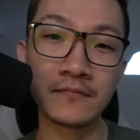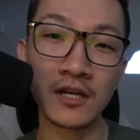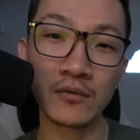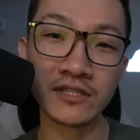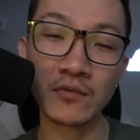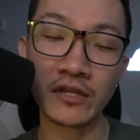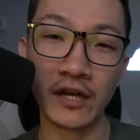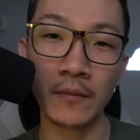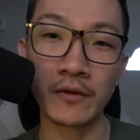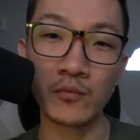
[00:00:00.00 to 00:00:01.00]
We'll see what they
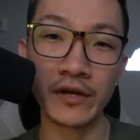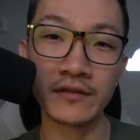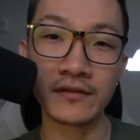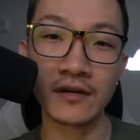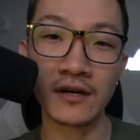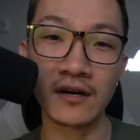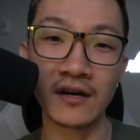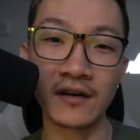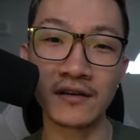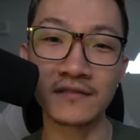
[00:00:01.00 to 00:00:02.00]
come in with,
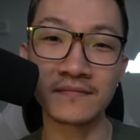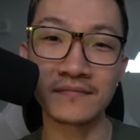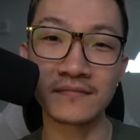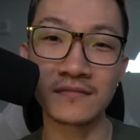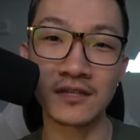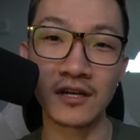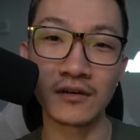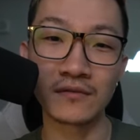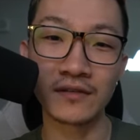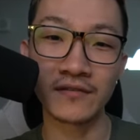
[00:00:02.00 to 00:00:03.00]
you
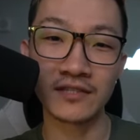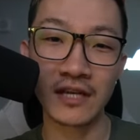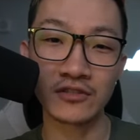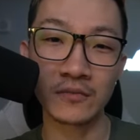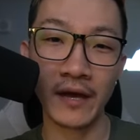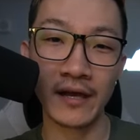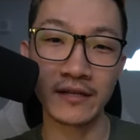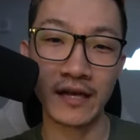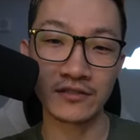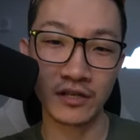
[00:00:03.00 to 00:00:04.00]
know, if it's not too bad.
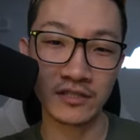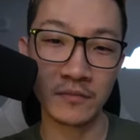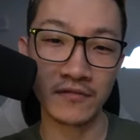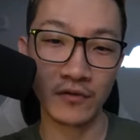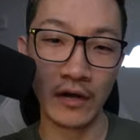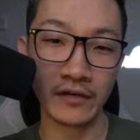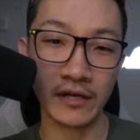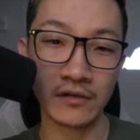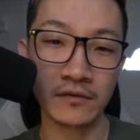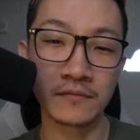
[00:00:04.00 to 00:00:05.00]
Yeah, so it ends up being
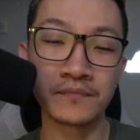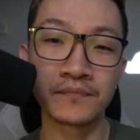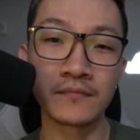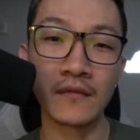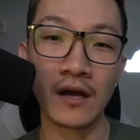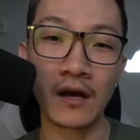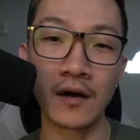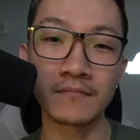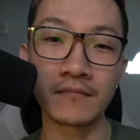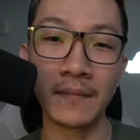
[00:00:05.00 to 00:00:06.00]
Feraligatr.
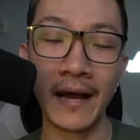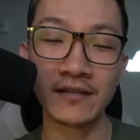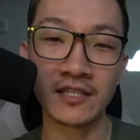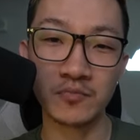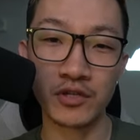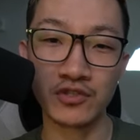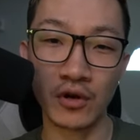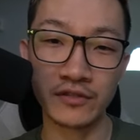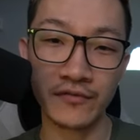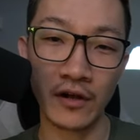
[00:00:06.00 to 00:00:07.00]
My backline's pretty
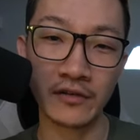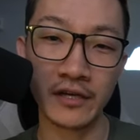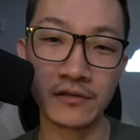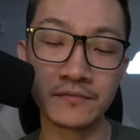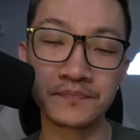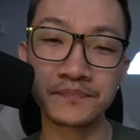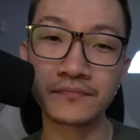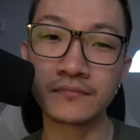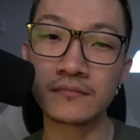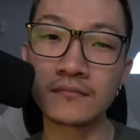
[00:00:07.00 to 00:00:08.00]
strong to Feraligatr,
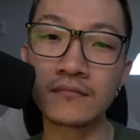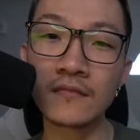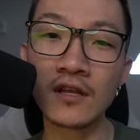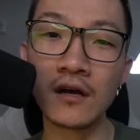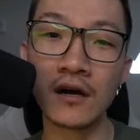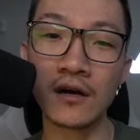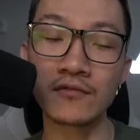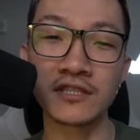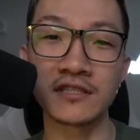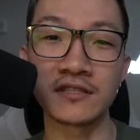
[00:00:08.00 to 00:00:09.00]

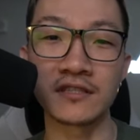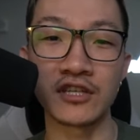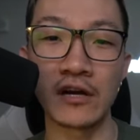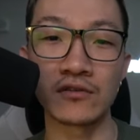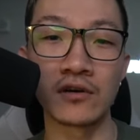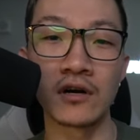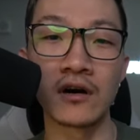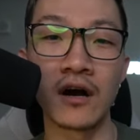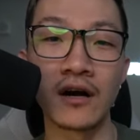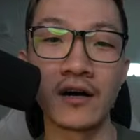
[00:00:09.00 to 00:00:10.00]
resisting the Shadow
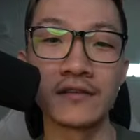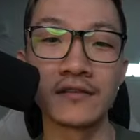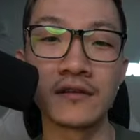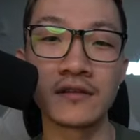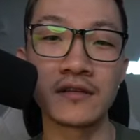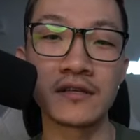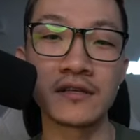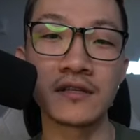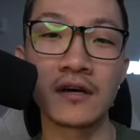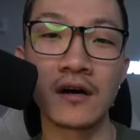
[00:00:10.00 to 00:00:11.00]
Claw on the